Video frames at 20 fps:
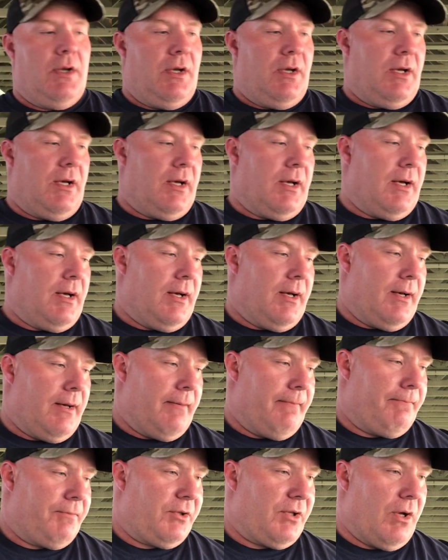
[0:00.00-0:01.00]

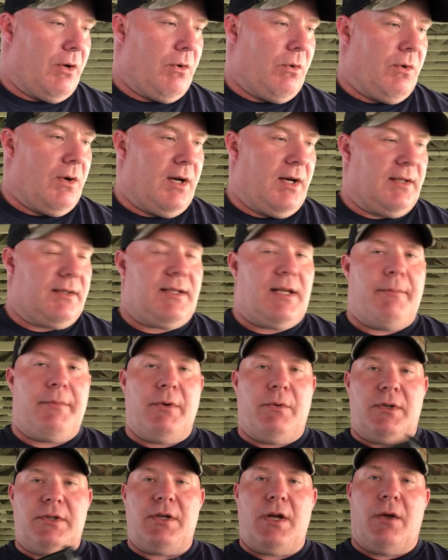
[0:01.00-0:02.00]
So tell me
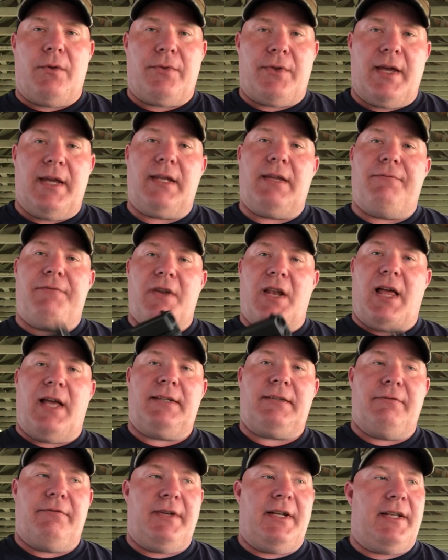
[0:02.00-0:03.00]
what y'all think. If you
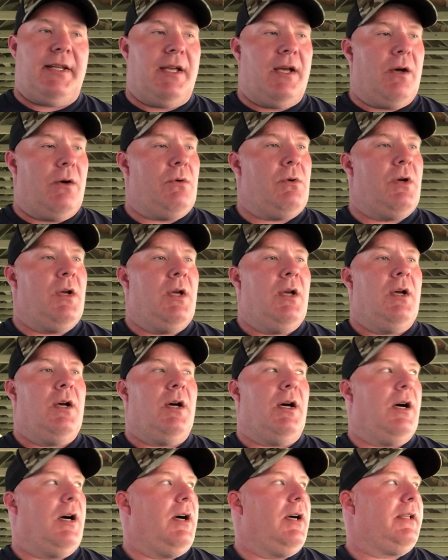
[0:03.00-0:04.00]
like the video,
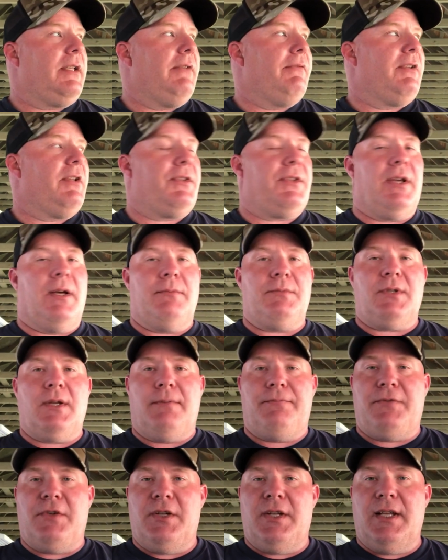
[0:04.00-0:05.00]
give it a thumbs
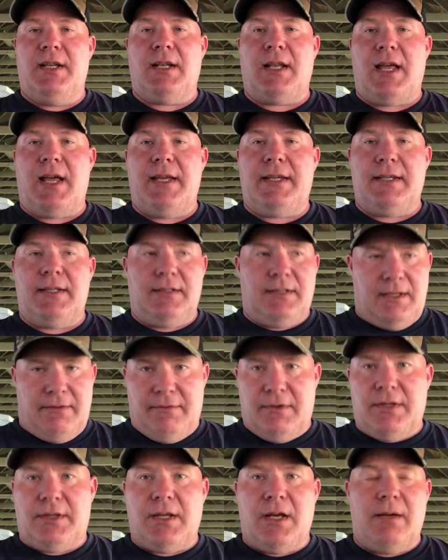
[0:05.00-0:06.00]
up. If you didn't like it, give
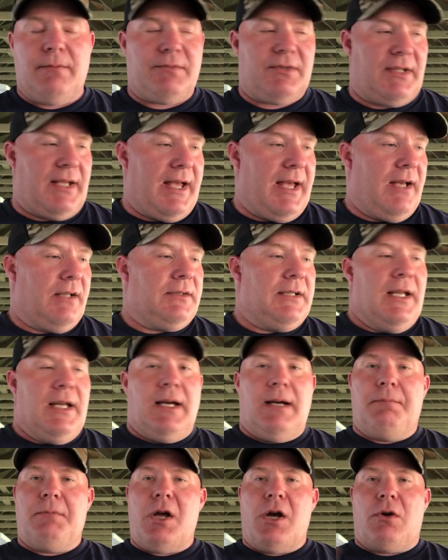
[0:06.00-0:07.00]
it a thumbs down.
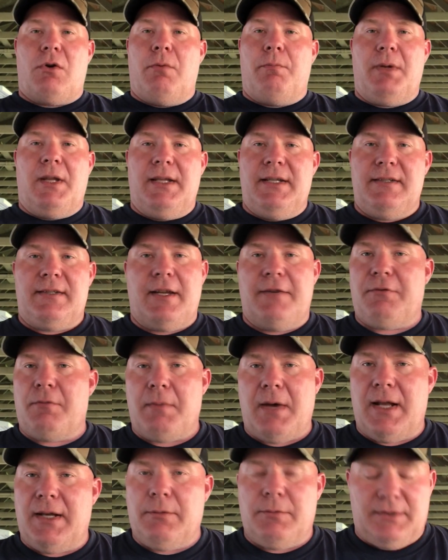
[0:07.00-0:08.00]
I'm not going to please
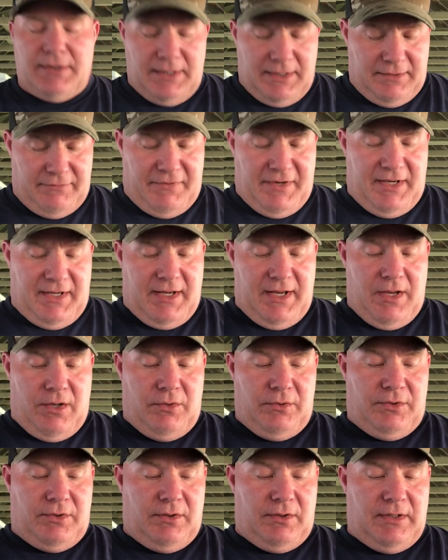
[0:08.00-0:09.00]
everybody with these
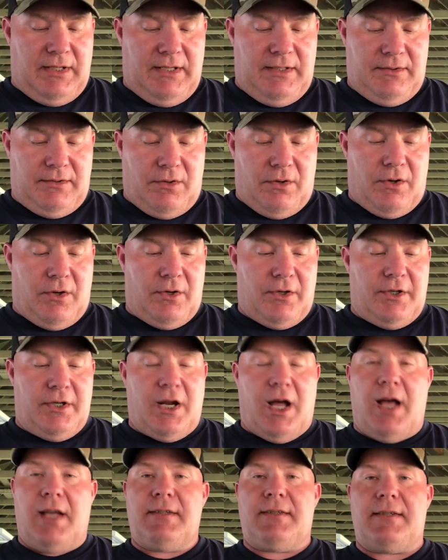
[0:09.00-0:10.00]
videos. These are
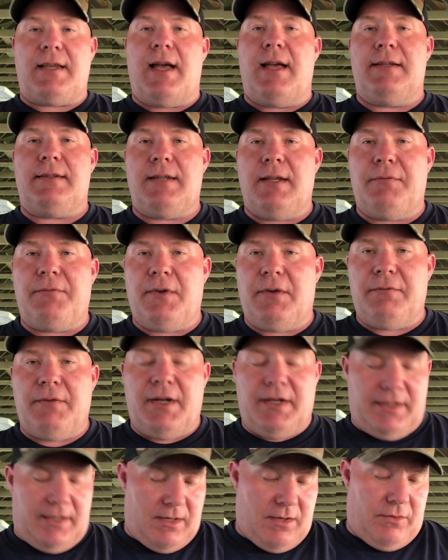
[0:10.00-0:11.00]
not scientific
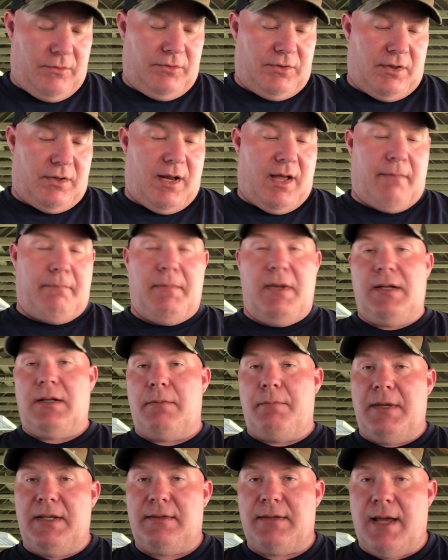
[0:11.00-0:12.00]
videos. They're not meant to
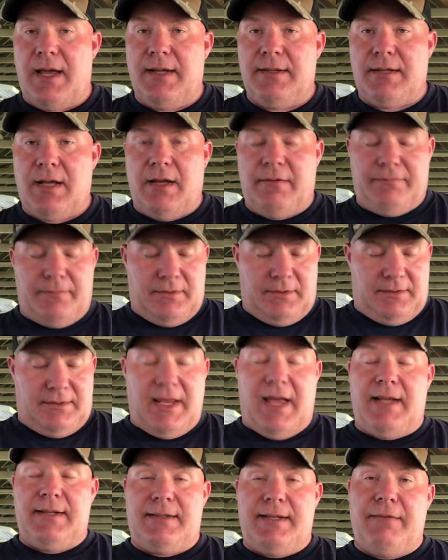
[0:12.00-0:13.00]
be
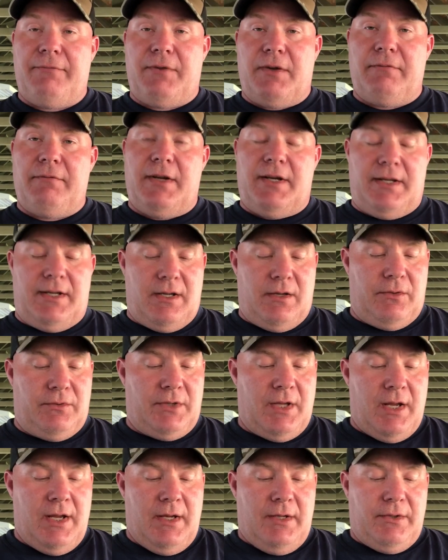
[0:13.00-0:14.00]
scientific videos.
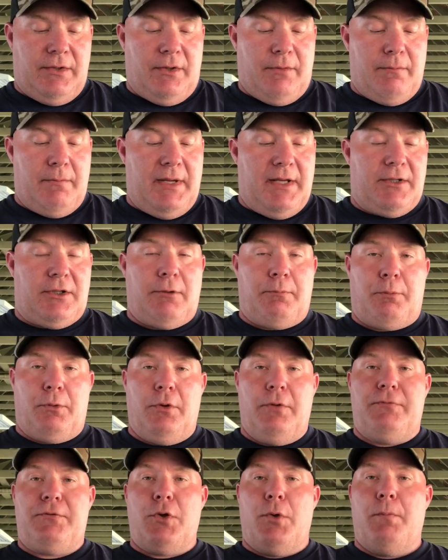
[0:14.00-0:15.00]
They're meant to
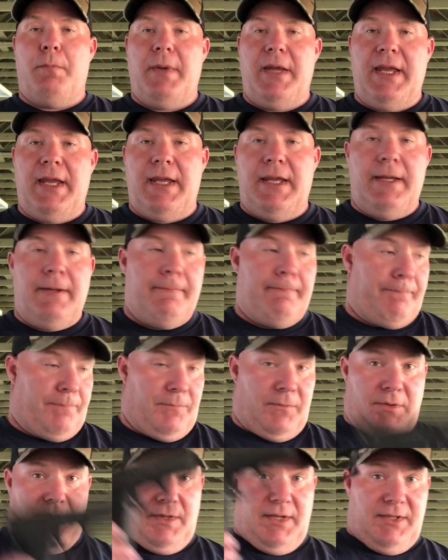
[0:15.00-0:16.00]
prove to me,
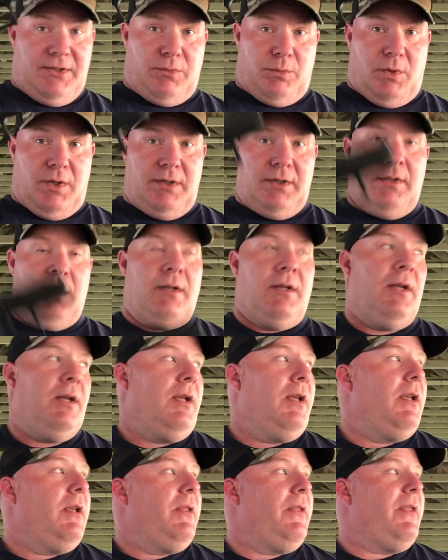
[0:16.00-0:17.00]
this one,
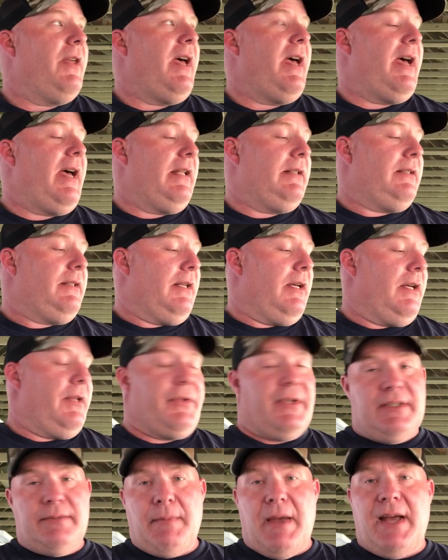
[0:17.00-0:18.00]
that
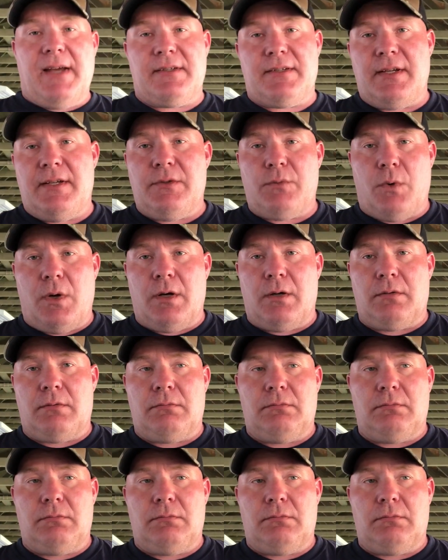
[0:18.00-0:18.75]
these magazines work.